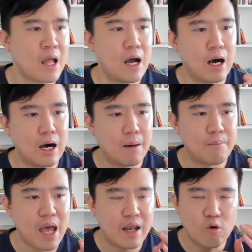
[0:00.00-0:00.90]

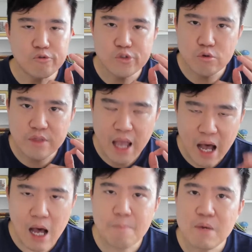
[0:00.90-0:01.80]
And also there
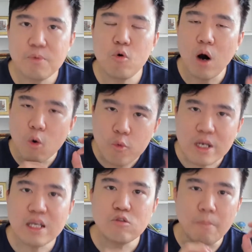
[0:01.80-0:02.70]
are people who are
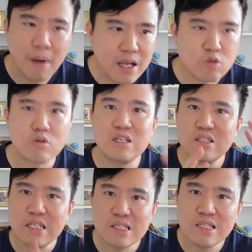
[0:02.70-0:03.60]
willing to buy
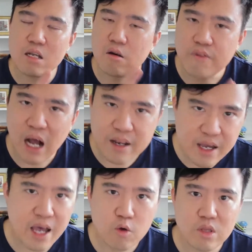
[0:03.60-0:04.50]
tokens instead of garner
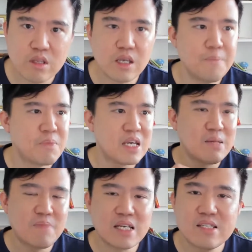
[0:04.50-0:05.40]
equity.
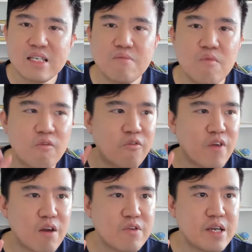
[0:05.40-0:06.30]
It may seem
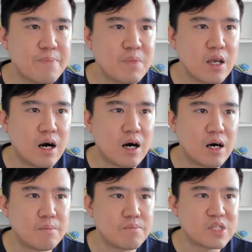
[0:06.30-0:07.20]
very
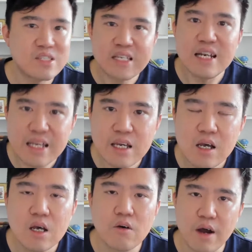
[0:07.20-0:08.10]
silly,
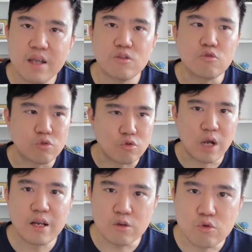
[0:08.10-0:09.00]
right, to
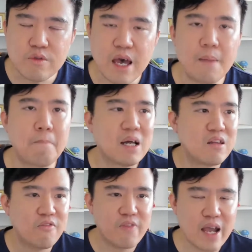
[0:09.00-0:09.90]
kind of do that. But the
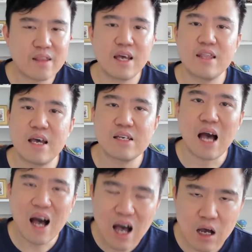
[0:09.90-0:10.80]
fact that there
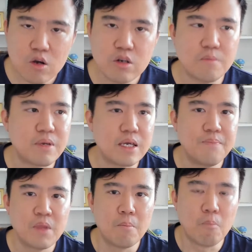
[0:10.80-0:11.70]
are going to
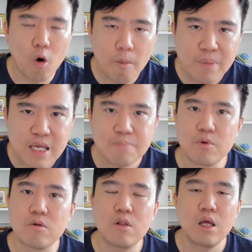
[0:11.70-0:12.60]
be more
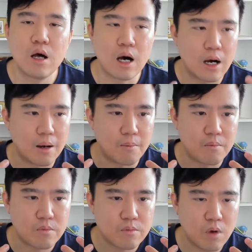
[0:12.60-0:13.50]
people,
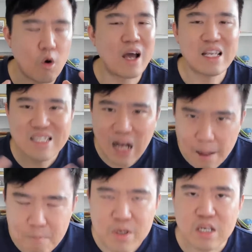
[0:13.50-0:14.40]
or at least
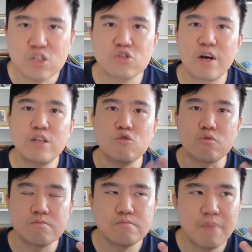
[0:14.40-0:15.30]
companies, trying to
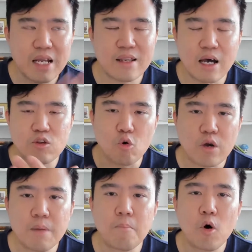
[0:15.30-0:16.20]
make their
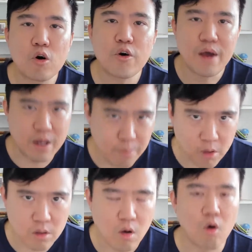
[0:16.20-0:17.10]
token more
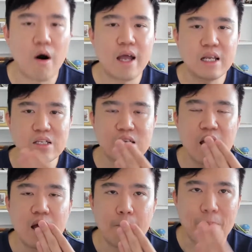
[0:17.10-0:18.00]
credible, or at least
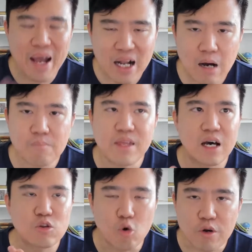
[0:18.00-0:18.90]
back up
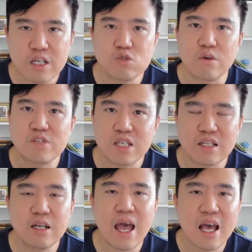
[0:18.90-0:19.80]
their tokens with
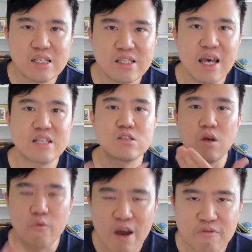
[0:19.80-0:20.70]
certain assets,
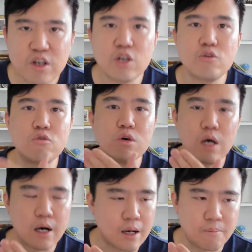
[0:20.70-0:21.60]
revenue,
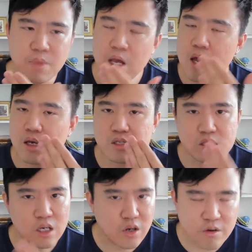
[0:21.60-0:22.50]

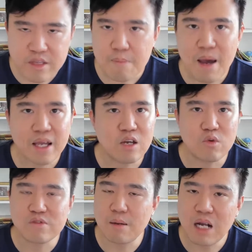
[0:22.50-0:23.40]
security, back it
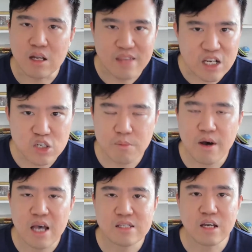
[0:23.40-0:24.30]
with some kind of tangible
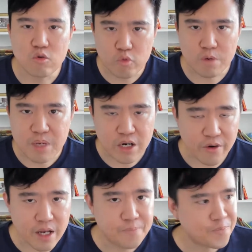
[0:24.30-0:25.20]
asset, it would be great.